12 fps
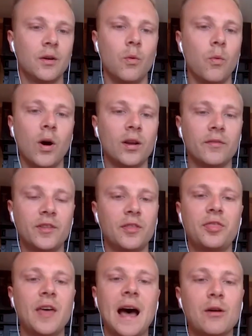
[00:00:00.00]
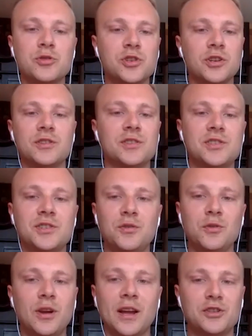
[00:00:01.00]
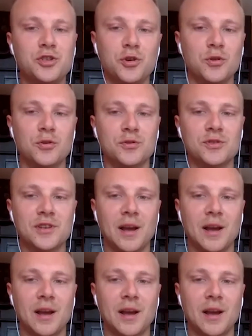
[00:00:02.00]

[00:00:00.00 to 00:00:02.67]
one of the thousands you can choose.